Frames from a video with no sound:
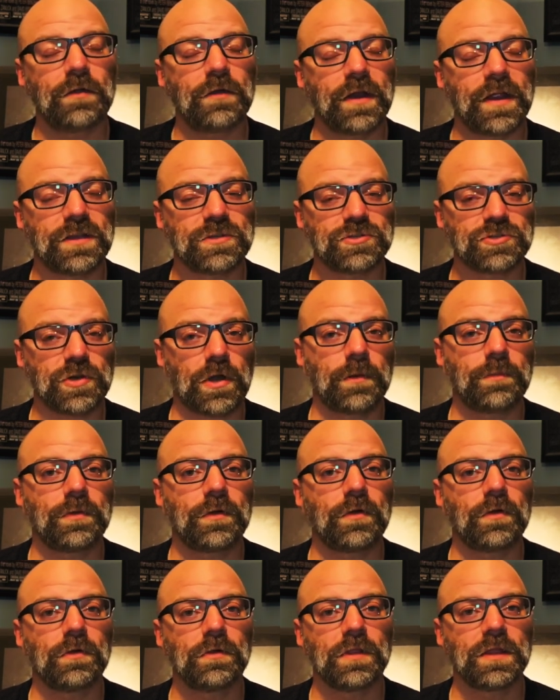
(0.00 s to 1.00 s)
and
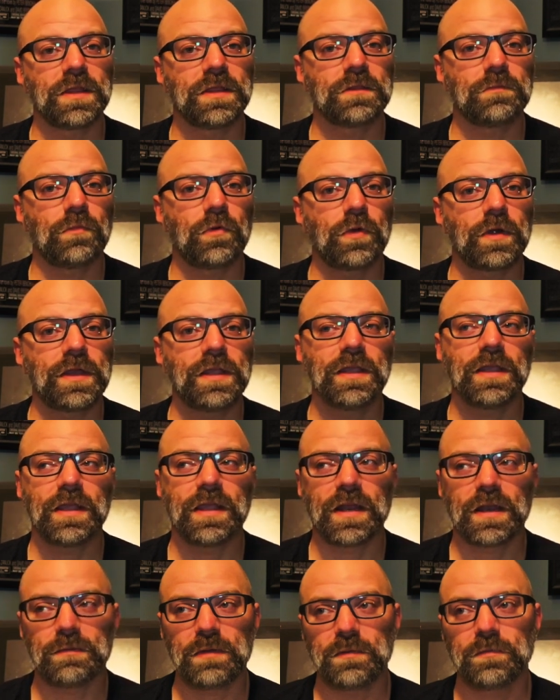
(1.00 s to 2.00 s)
sharper early in the morning,
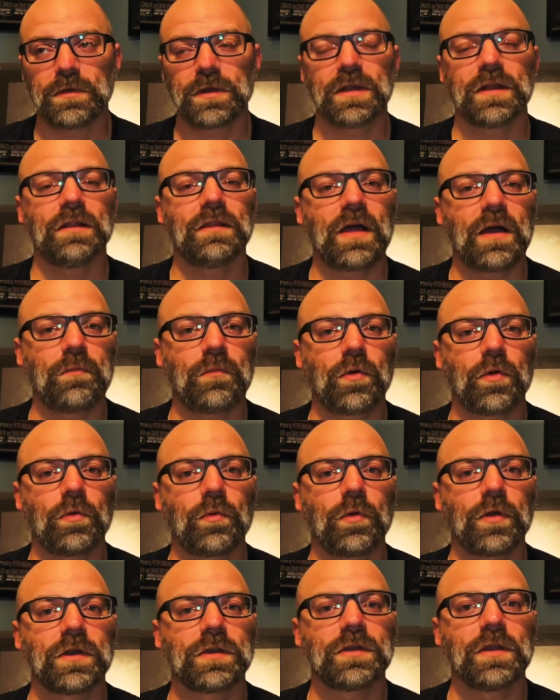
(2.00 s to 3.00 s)
and I'm able to get a lot more
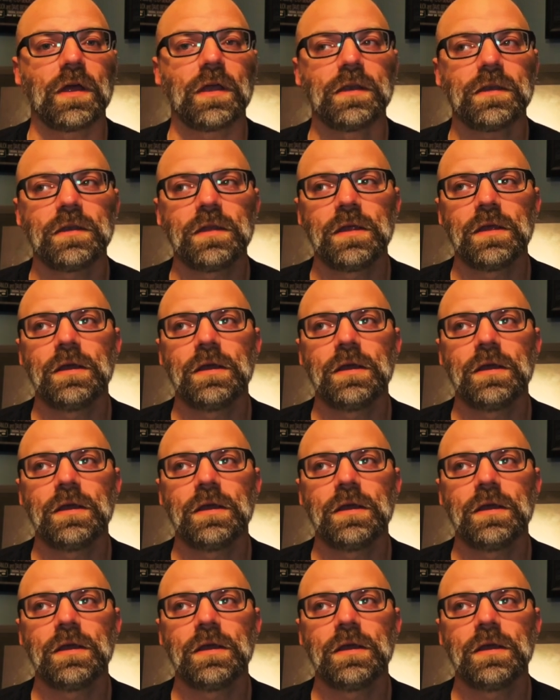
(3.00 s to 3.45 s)
work done